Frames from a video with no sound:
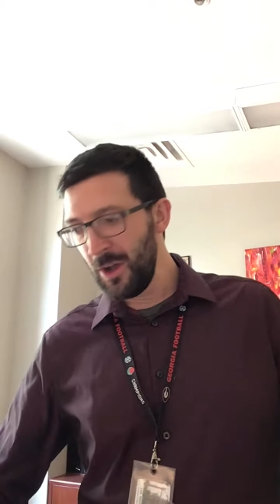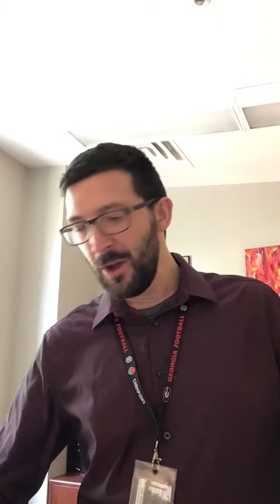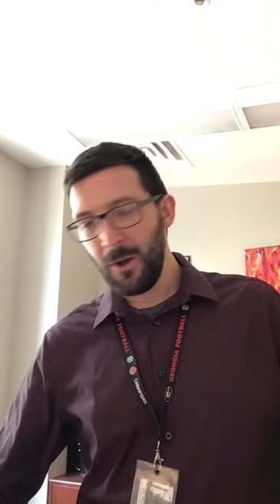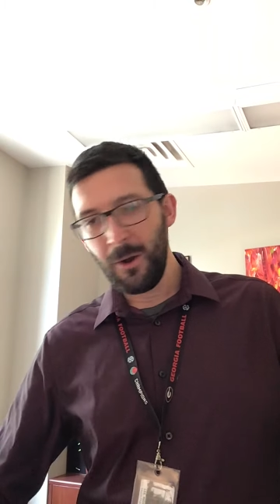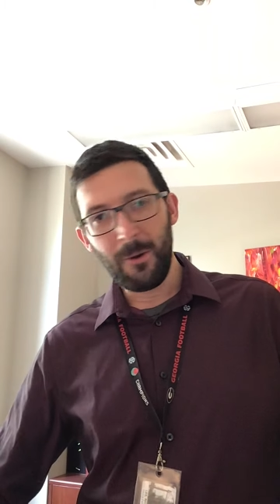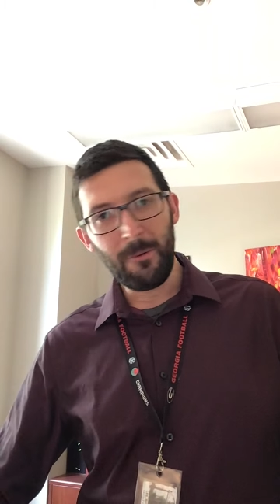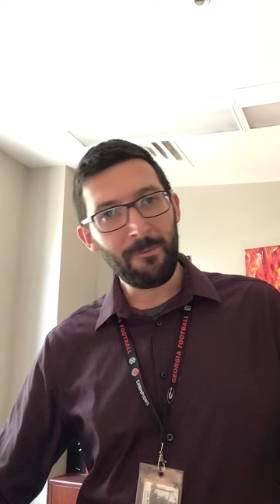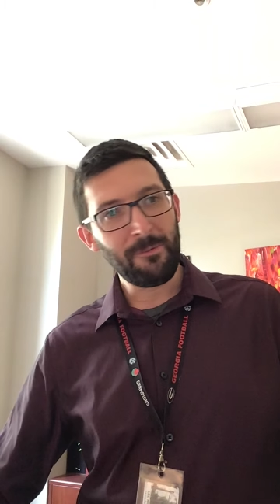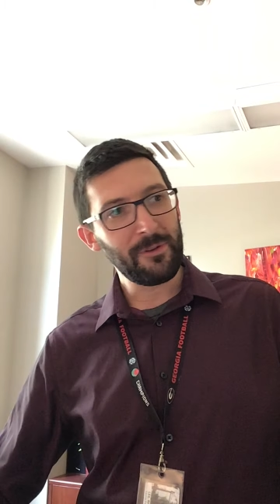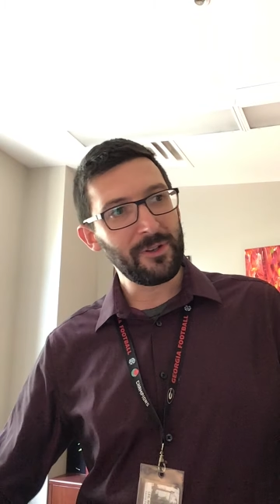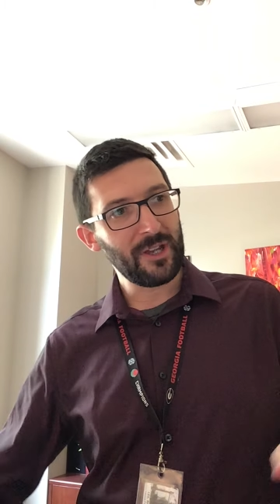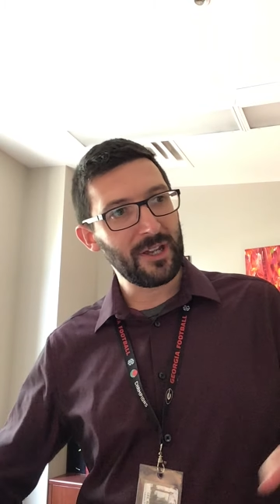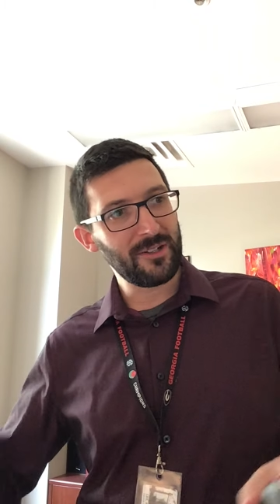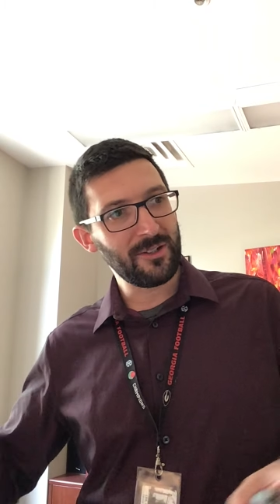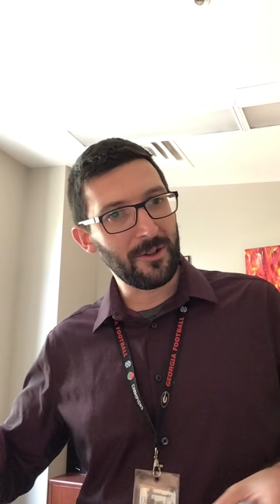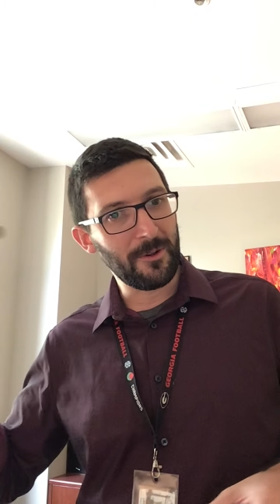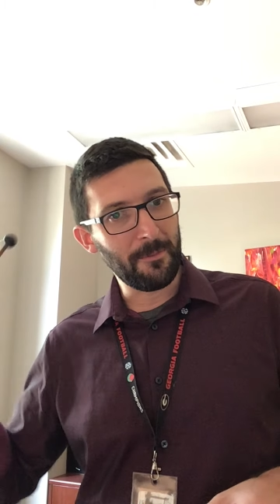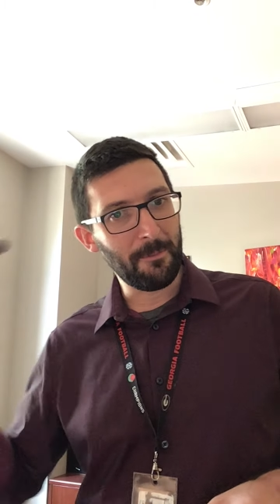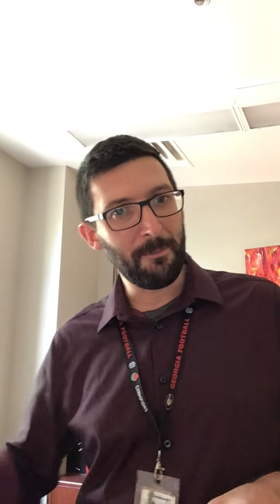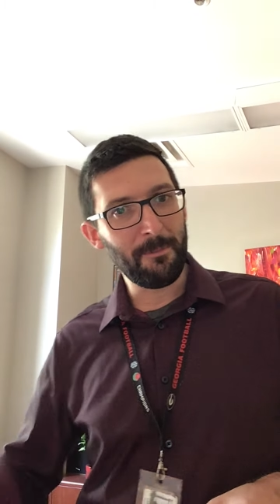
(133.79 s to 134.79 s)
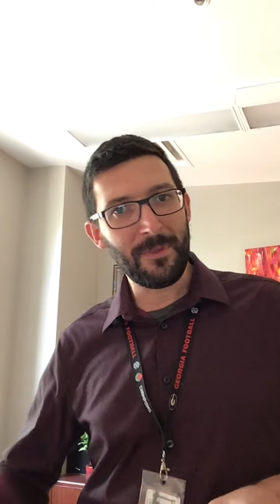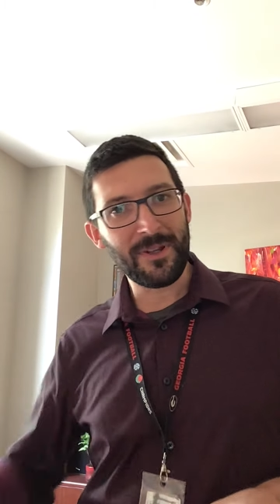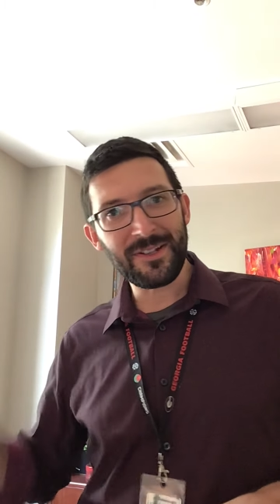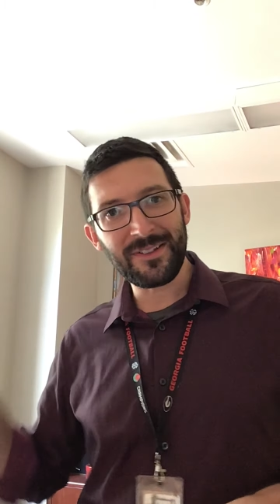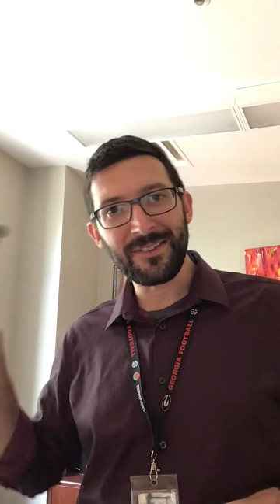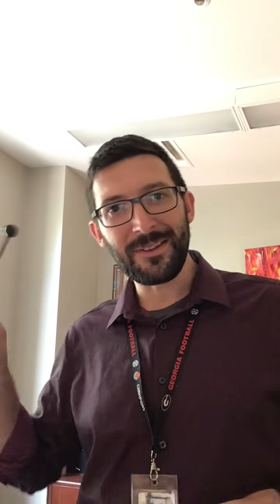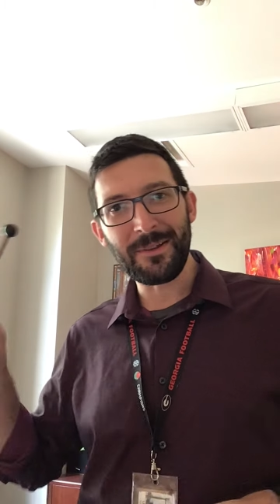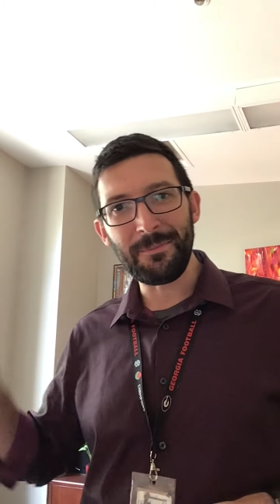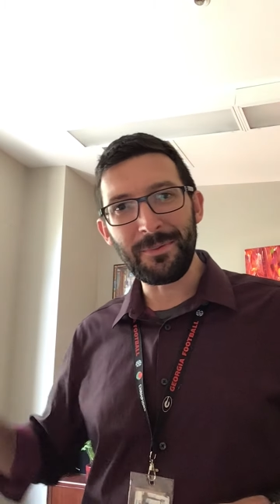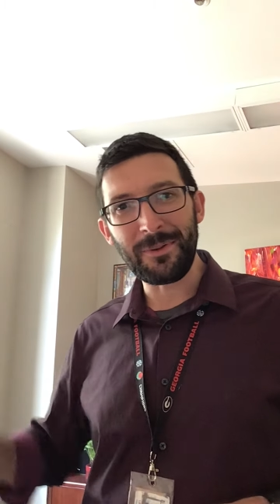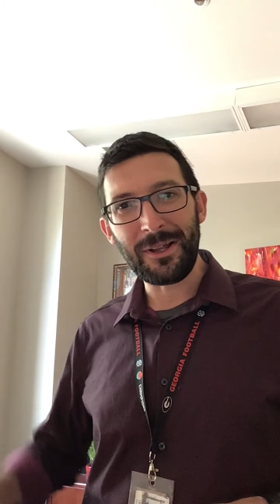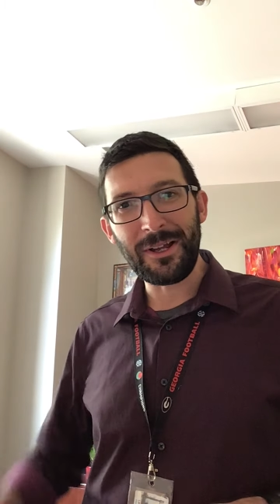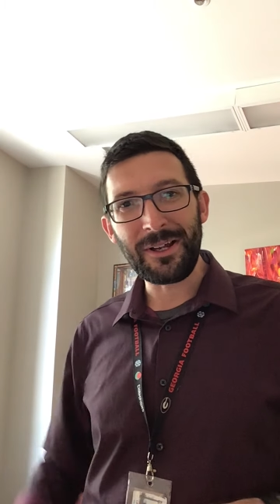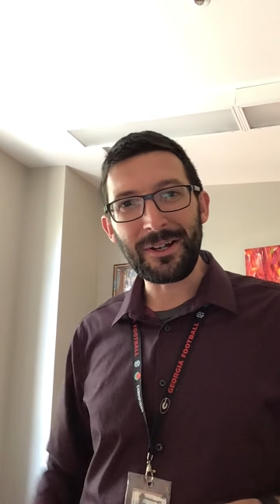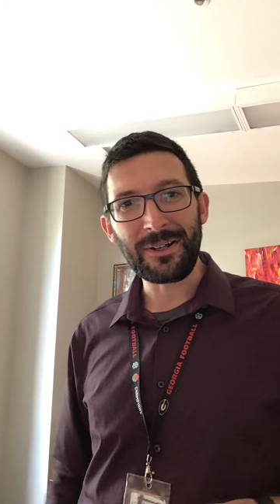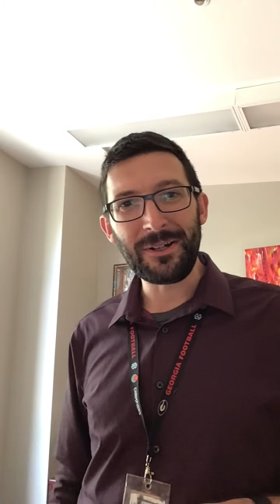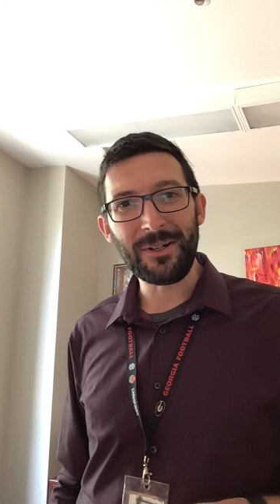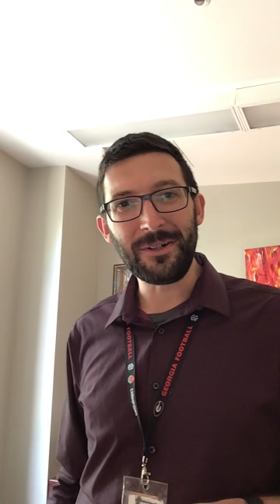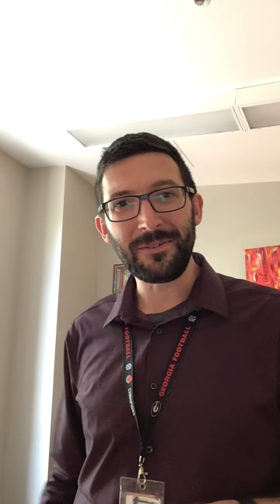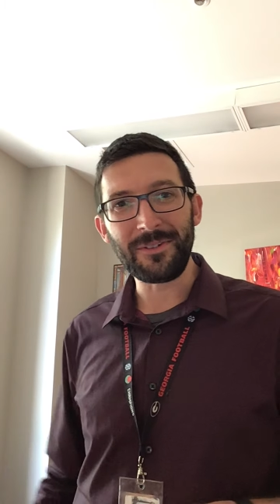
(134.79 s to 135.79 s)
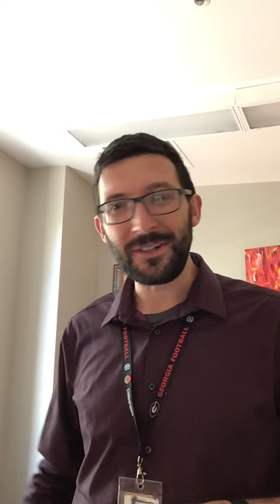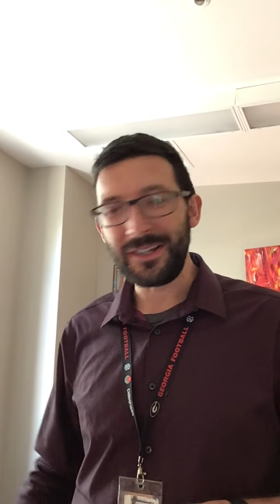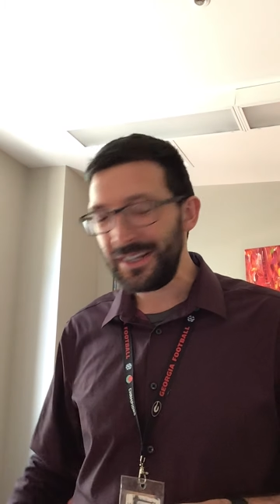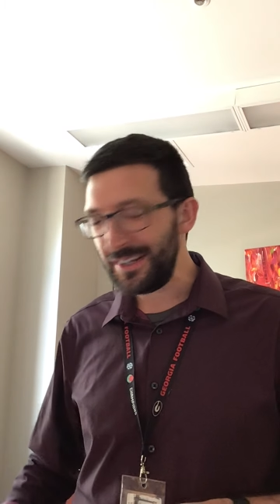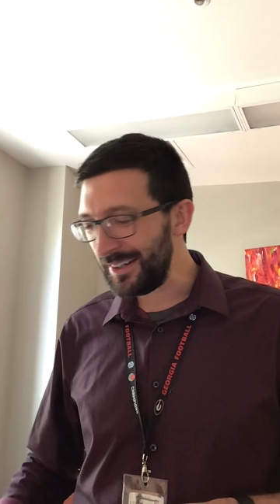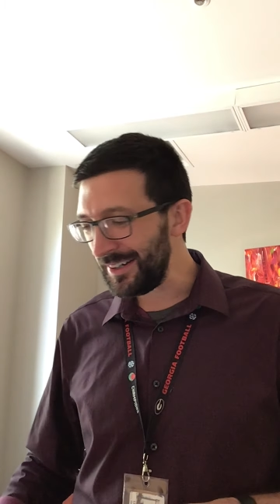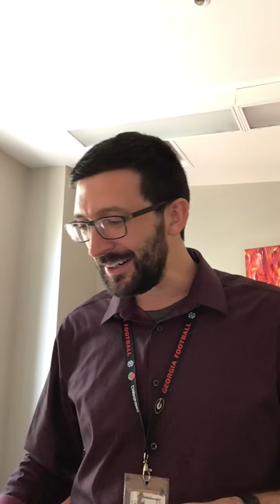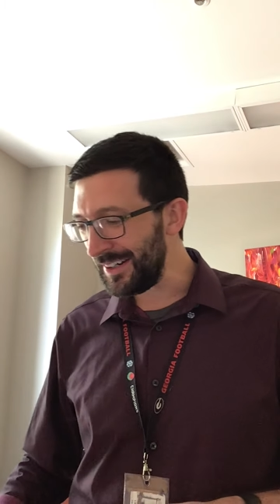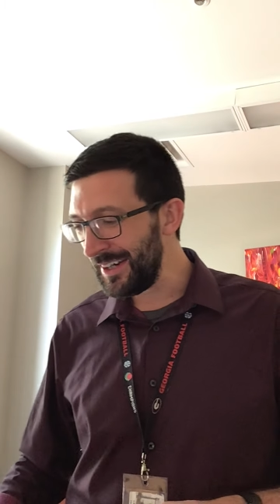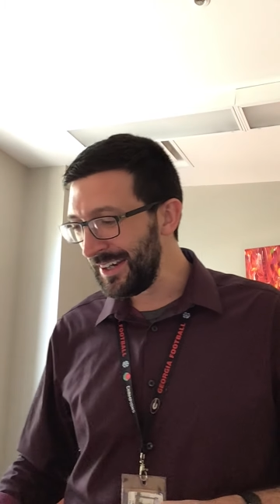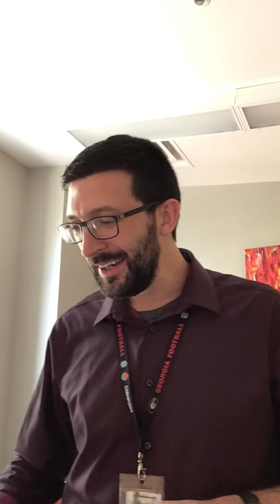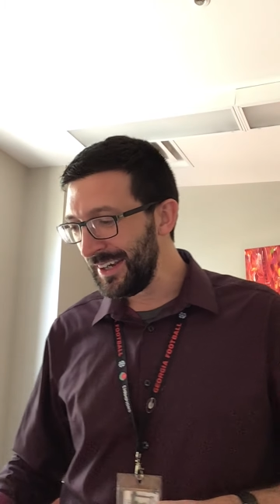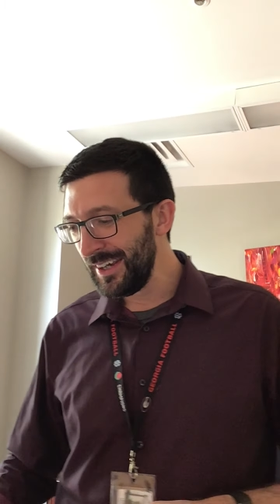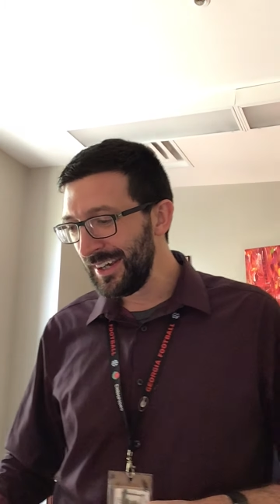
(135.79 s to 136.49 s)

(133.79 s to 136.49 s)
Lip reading: Hopefully I don't miss the block over here